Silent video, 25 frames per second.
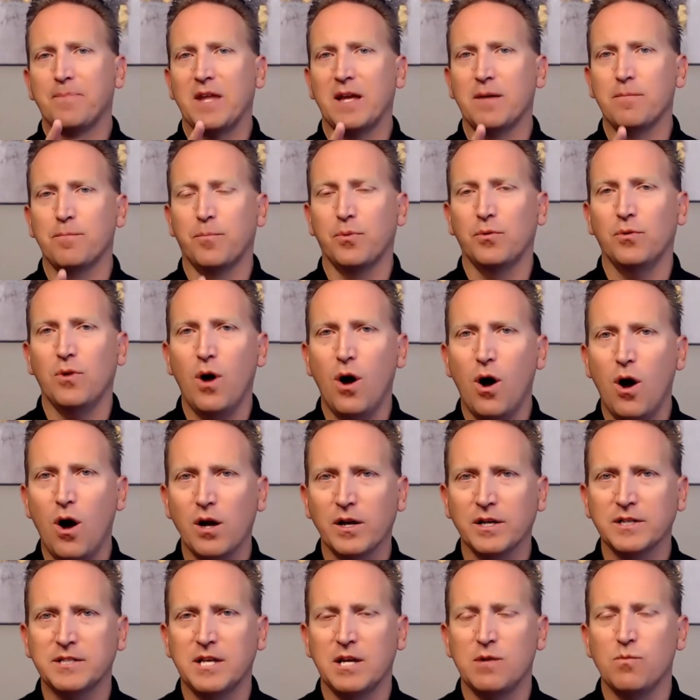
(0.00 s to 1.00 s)
A
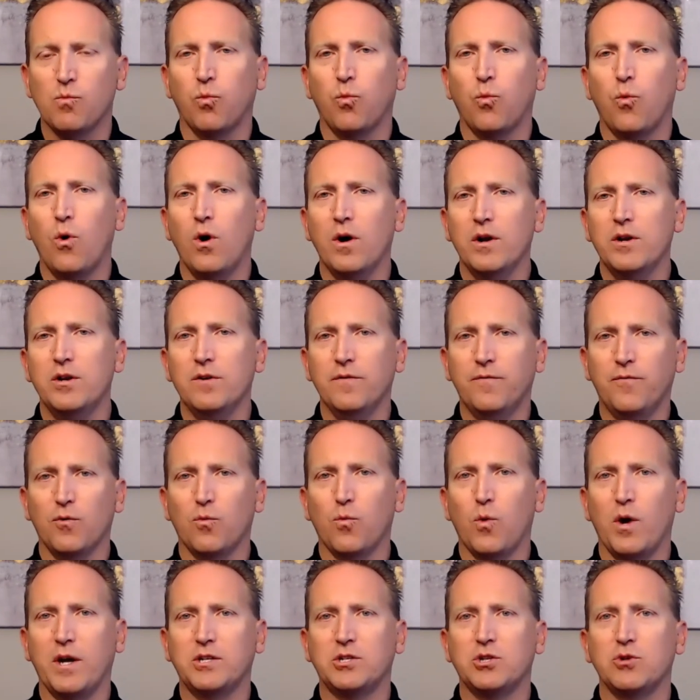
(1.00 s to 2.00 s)
blog is a
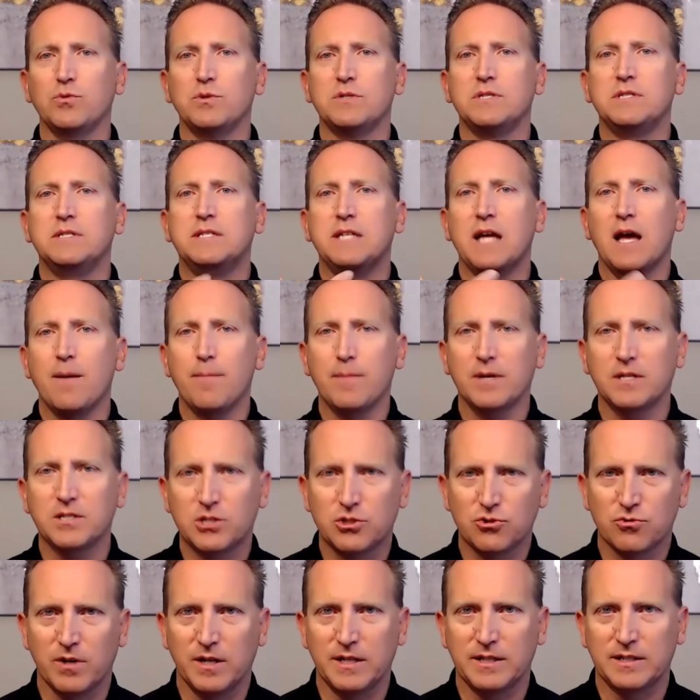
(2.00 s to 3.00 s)
wonderful way to
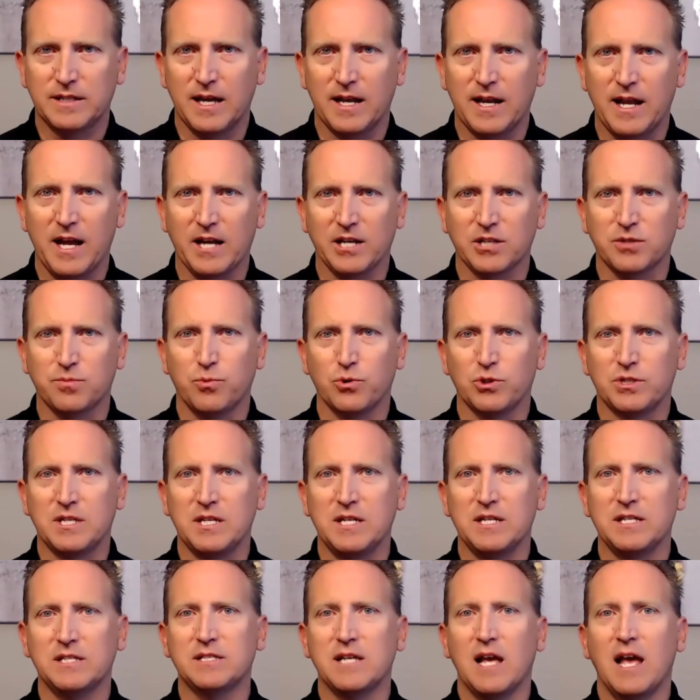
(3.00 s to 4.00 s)
demonstrate that
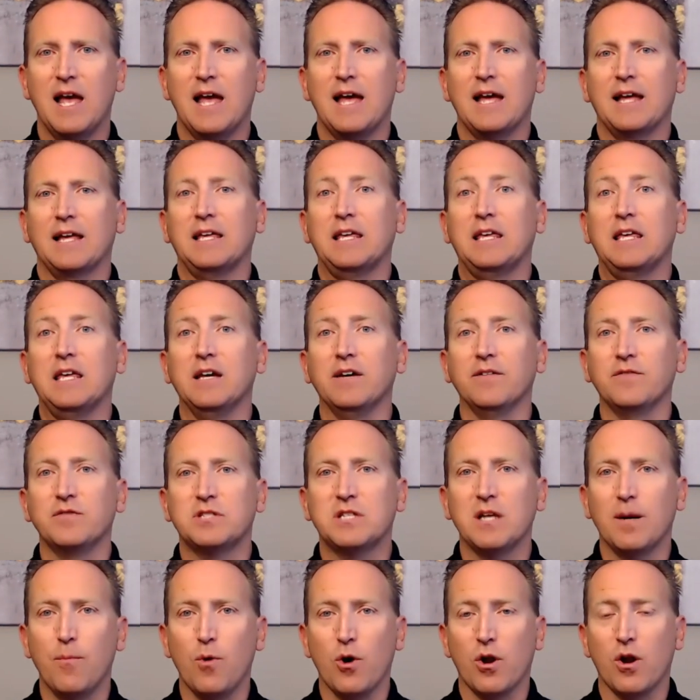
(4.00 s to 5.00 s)
expertise, give
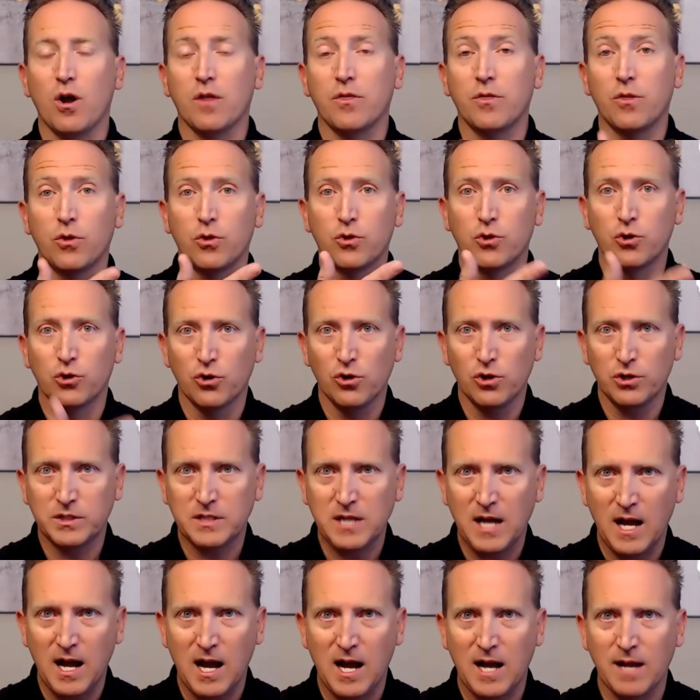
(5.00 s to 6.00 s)
someone on their
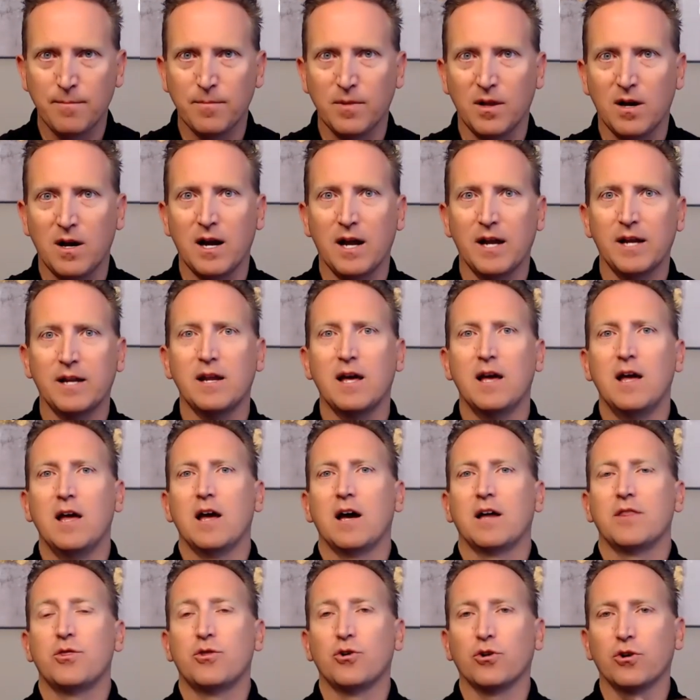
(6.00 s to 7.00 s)
timeline,
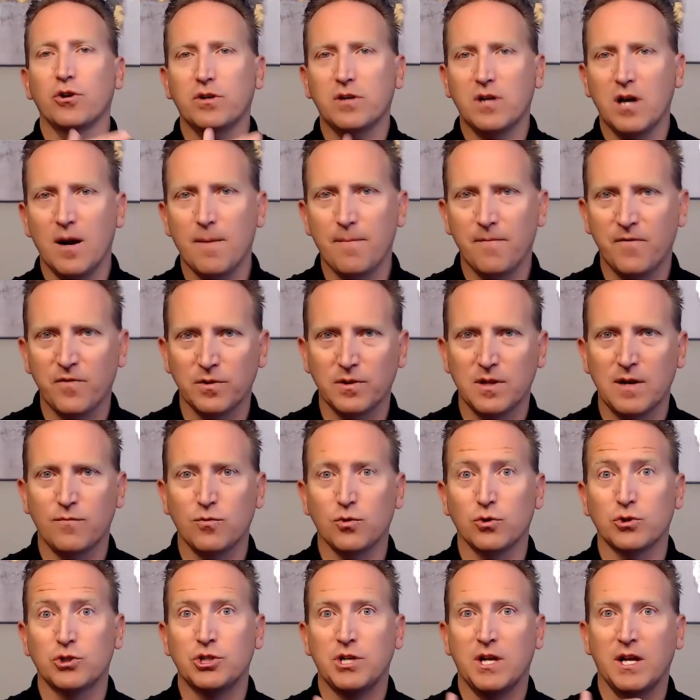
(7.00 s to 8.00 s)
their comfort
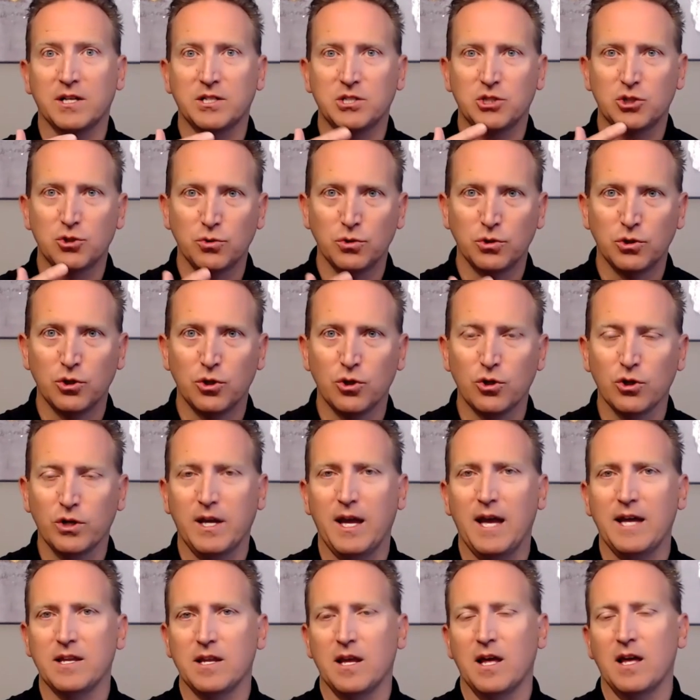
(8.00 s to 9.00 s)
level, a chance to look
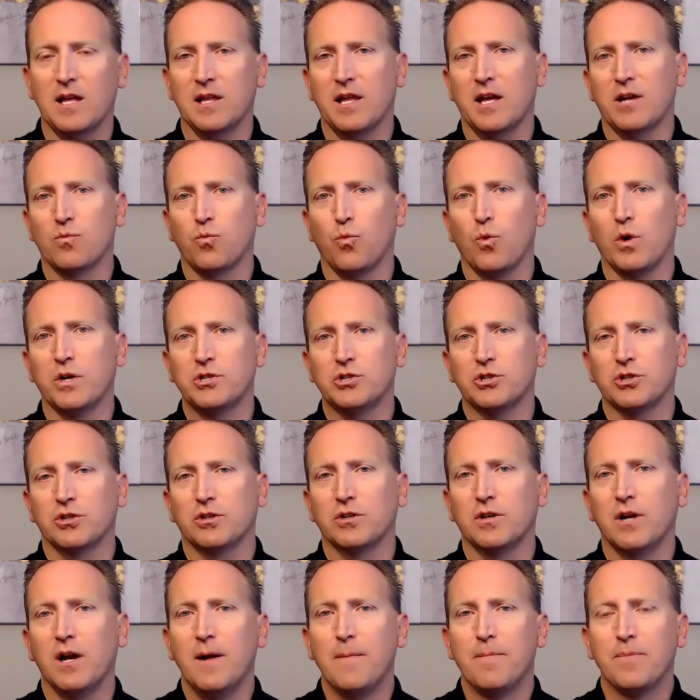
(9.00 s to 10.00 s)
at what
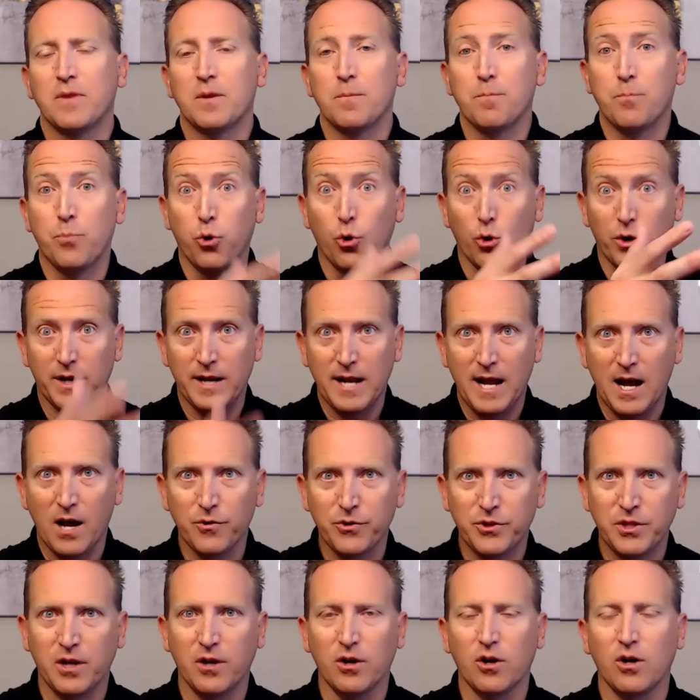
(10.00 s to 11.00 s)
you're putting
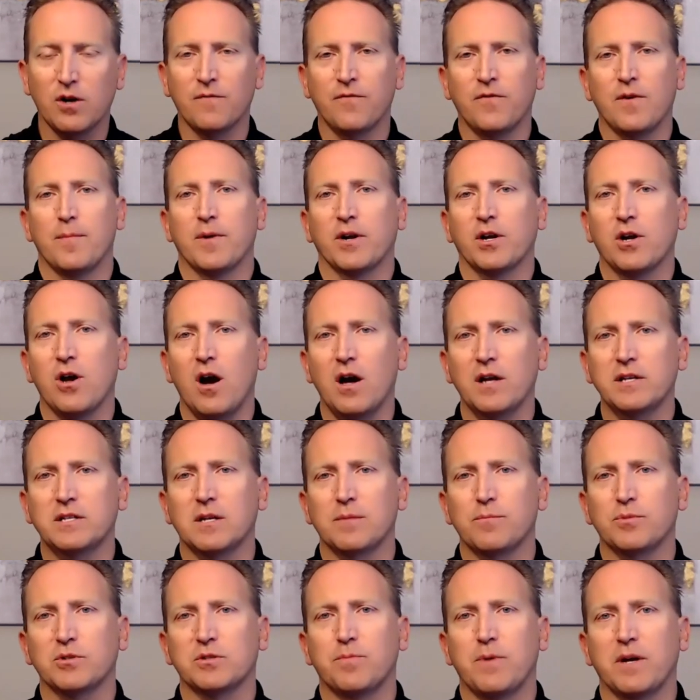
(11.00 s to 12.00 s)
out there from a
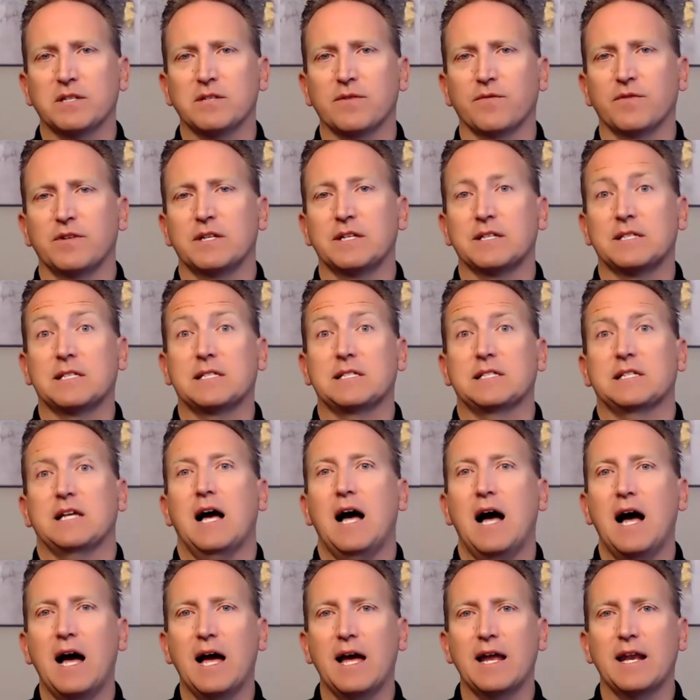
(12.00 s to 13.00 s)
content perspective and
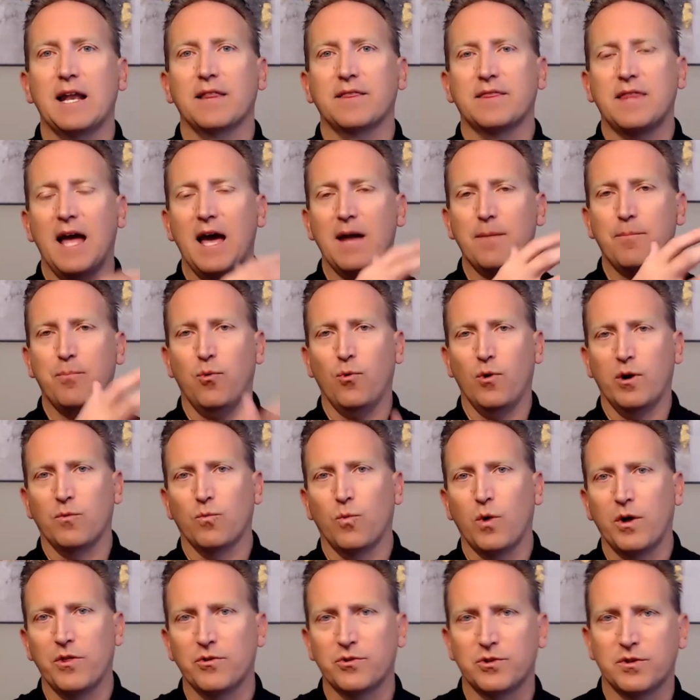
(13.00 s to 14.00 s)
decide at that point
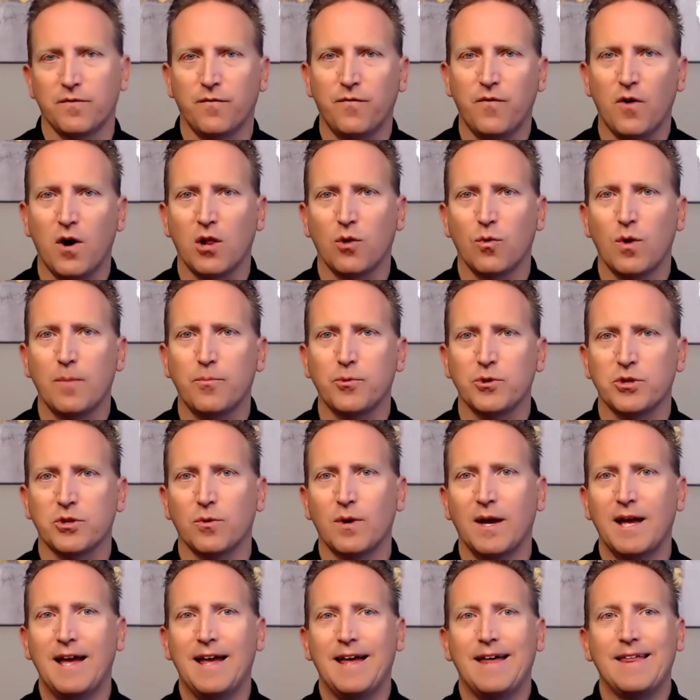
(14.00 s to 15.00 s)
whether to follow up with you.